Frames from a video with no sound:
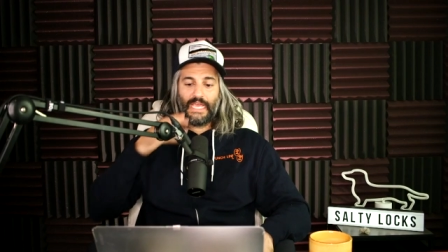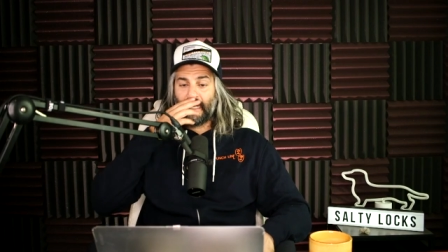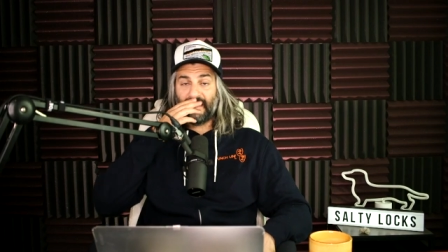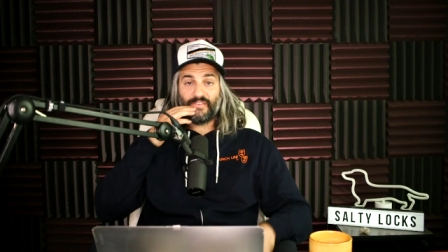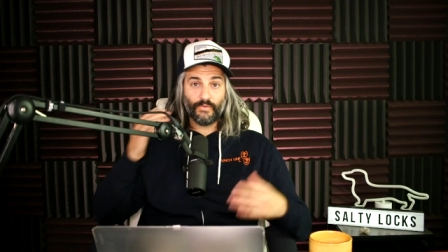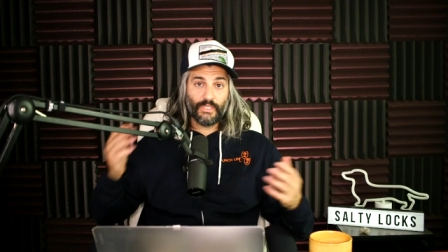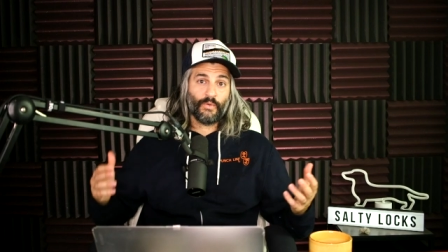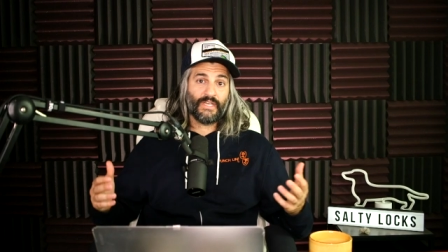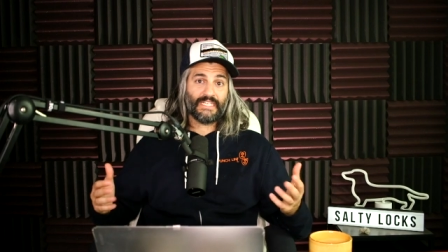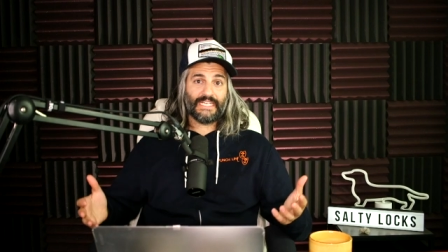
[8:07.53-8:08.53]
And if you really
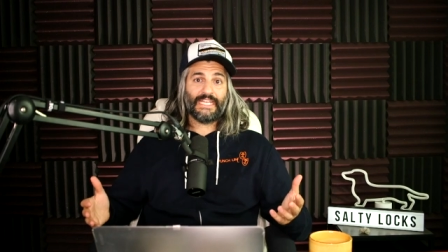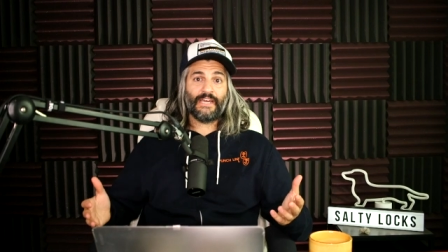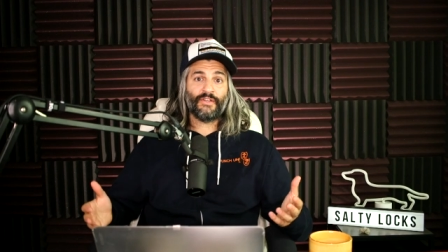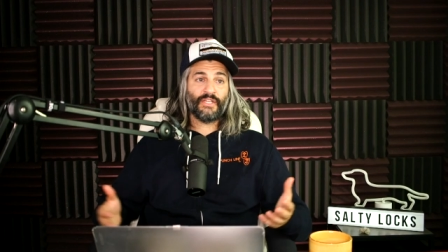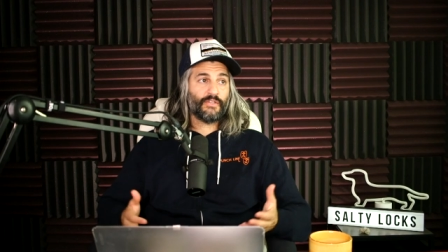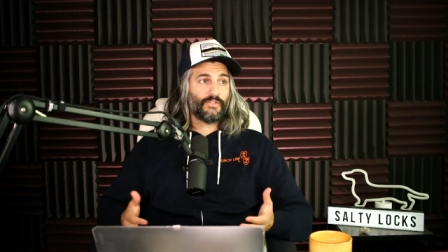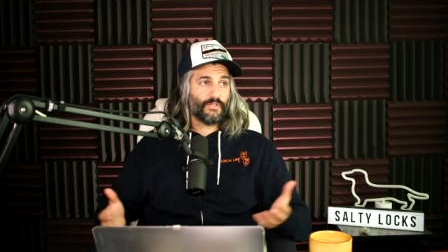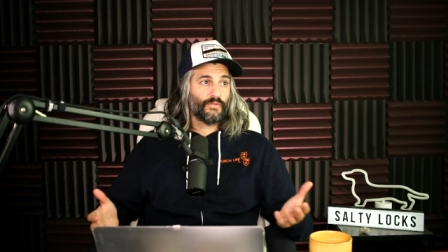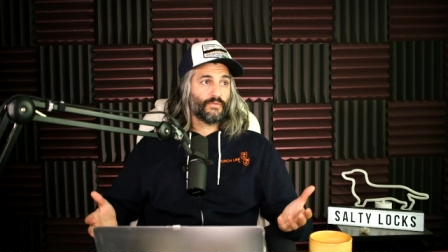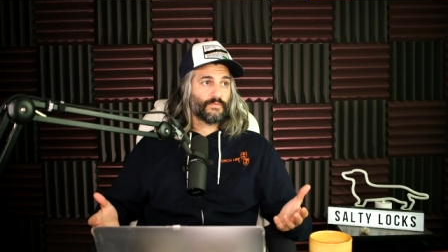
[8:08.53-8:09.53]
want to get down and
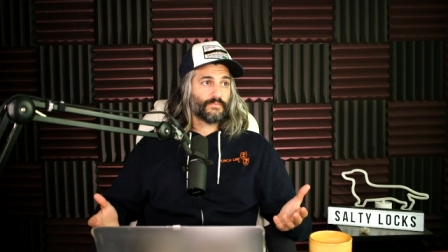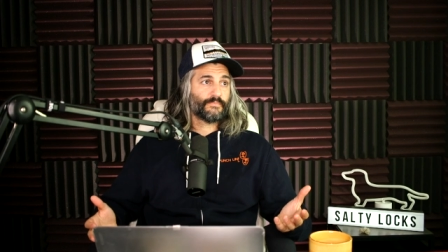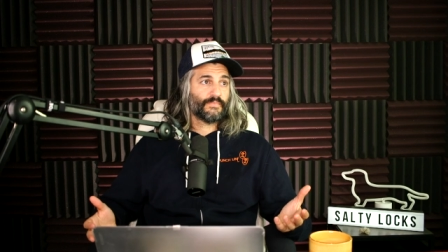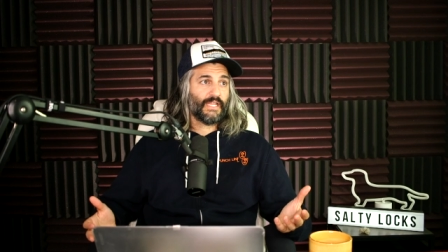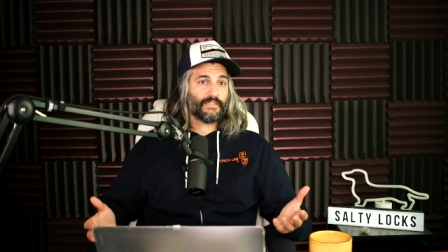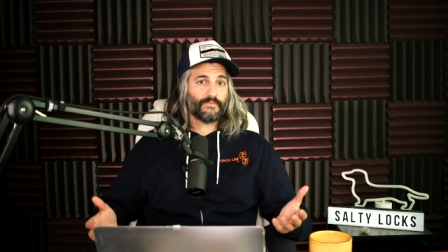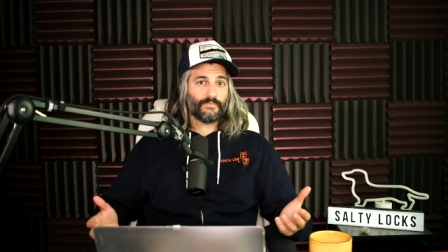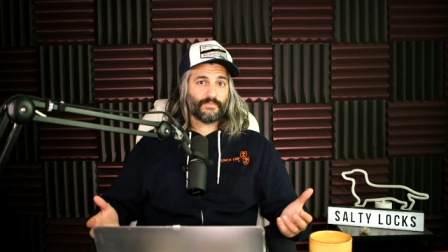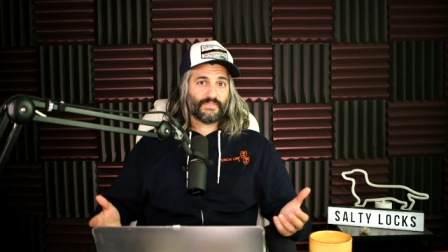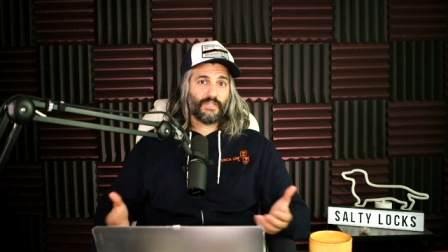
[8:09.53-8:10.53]
do like
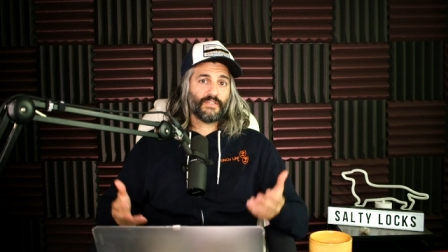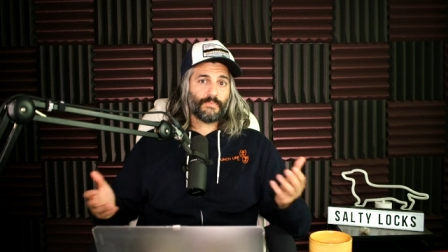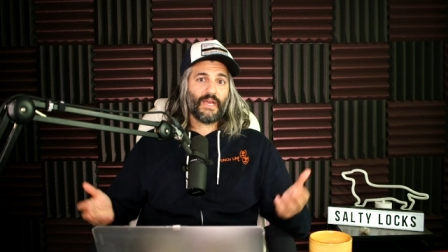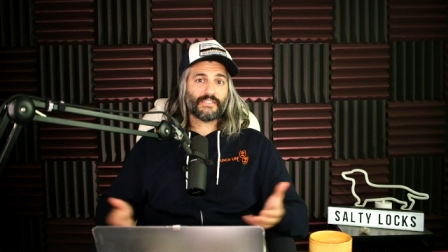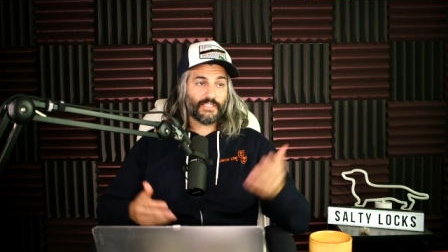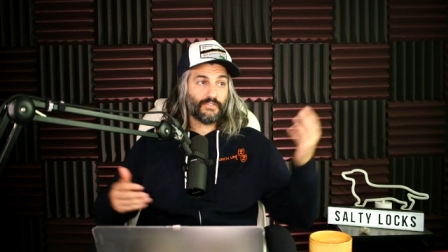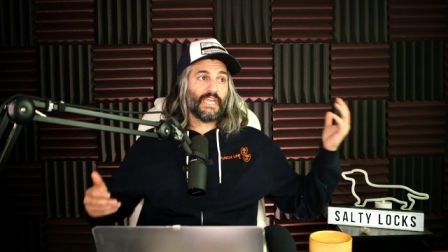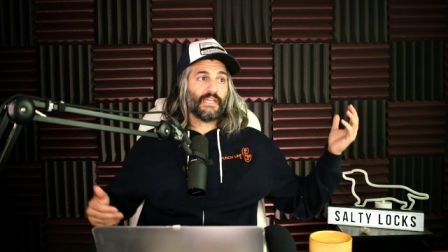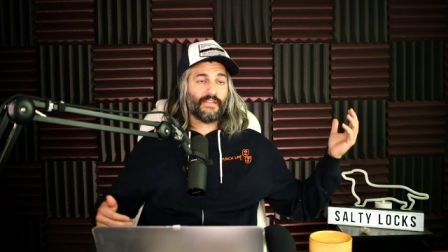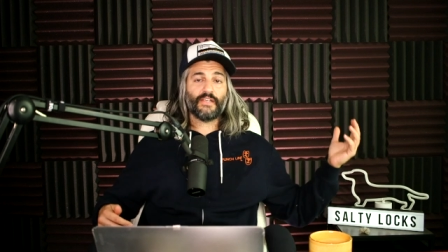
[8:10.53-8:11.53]
serious boxing, you
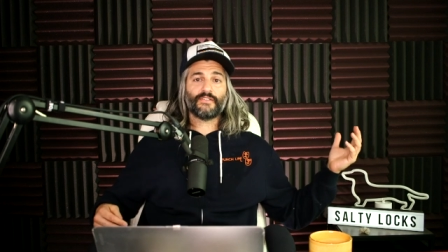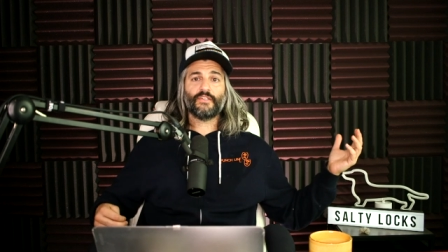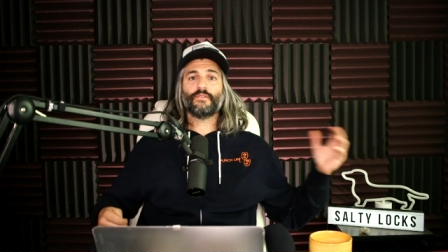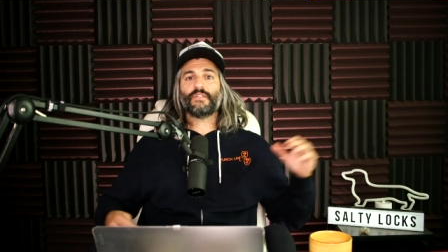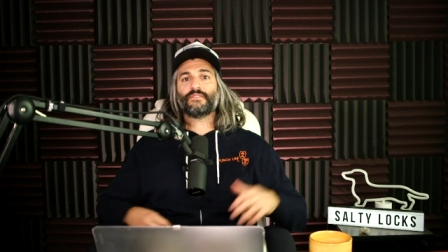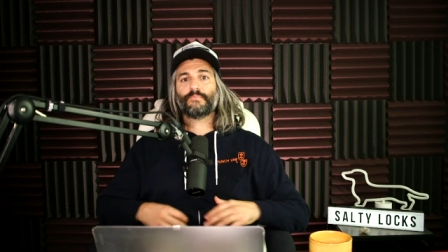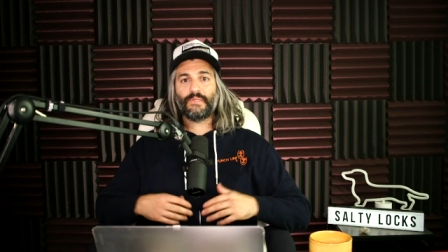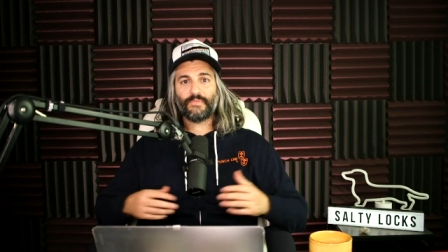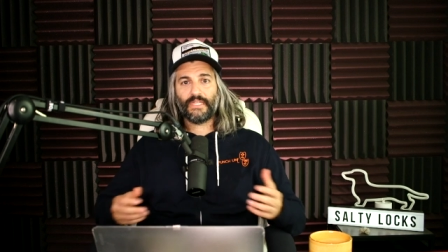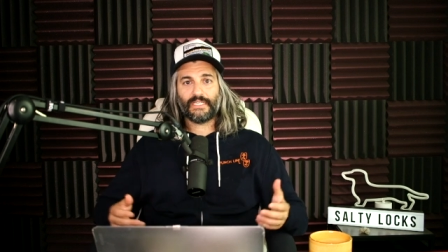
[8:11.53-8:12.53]
can there too. There's
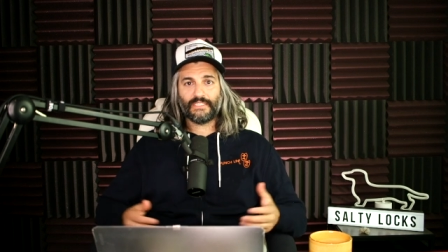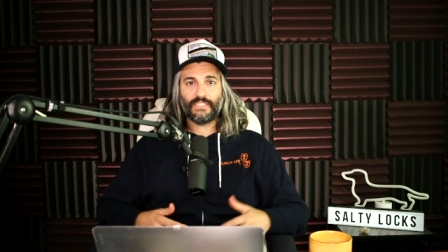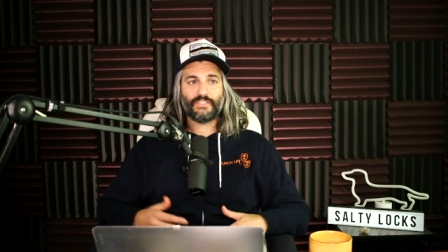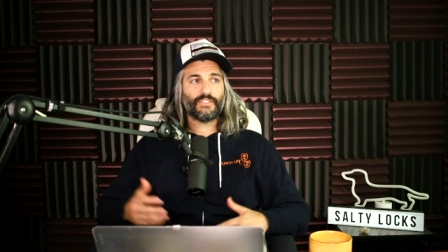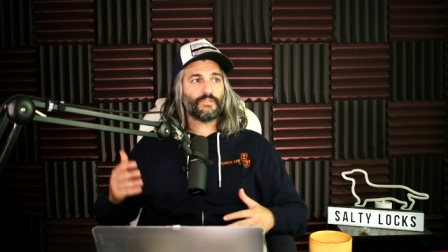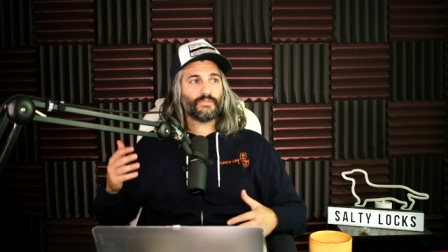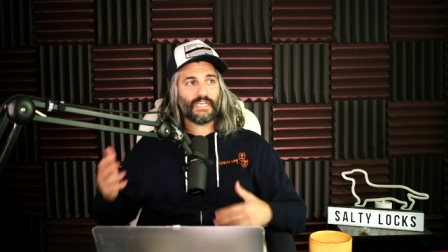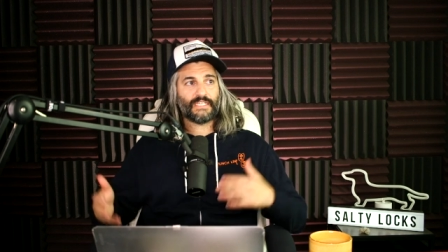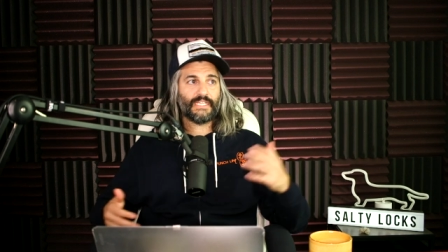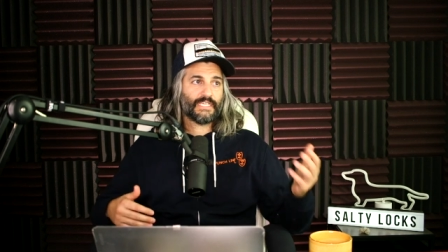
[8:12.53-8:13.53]
people that can teach you
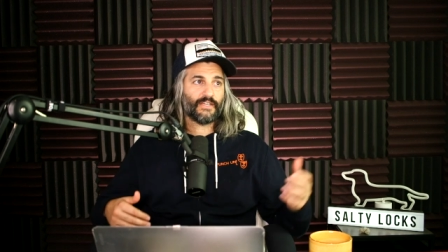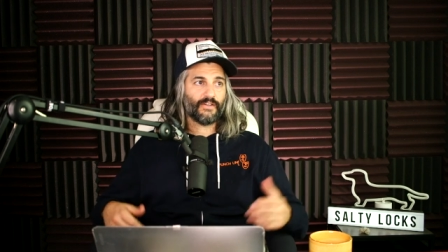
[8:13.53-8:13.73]
technique and